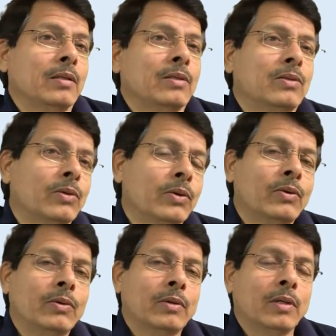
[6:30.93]

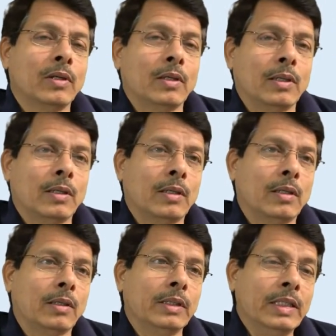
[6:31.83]
So
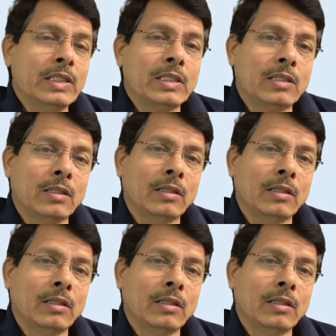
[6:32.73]
this